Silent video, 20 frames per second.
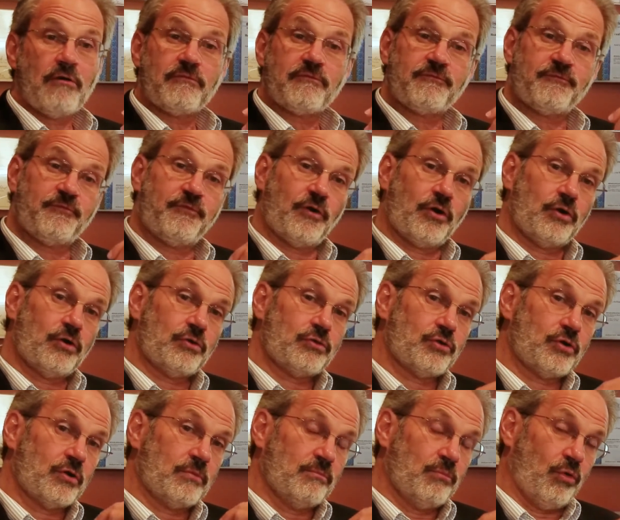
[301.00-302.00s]

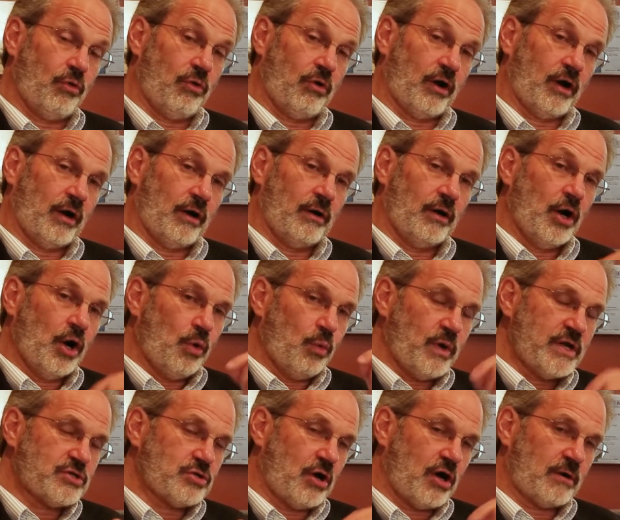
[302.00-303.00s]
Furthermore, we
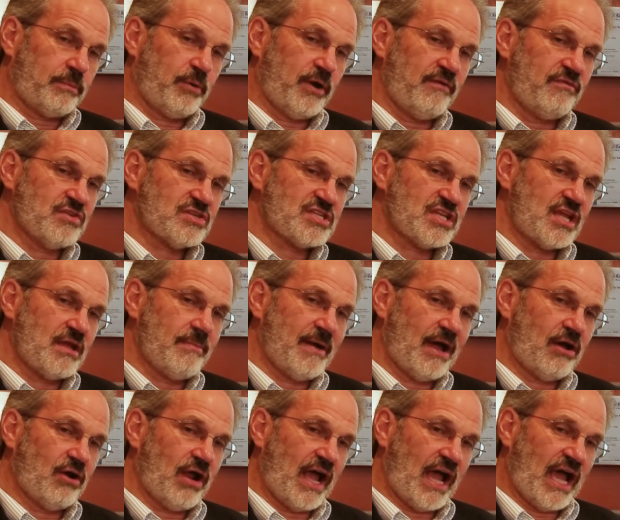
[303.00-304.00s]
talked previously
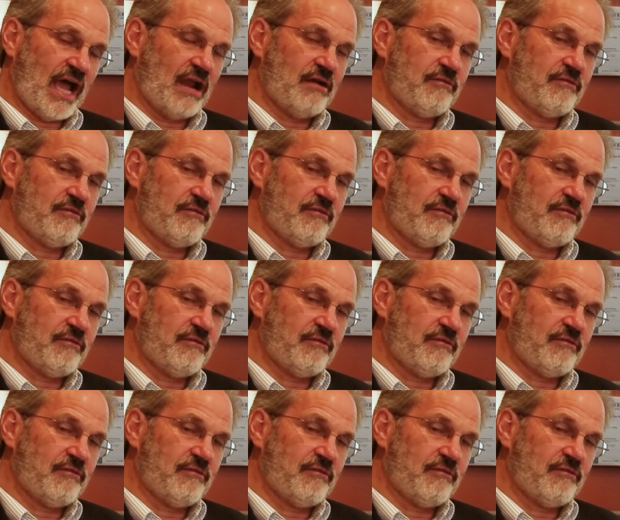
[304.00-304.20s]
about at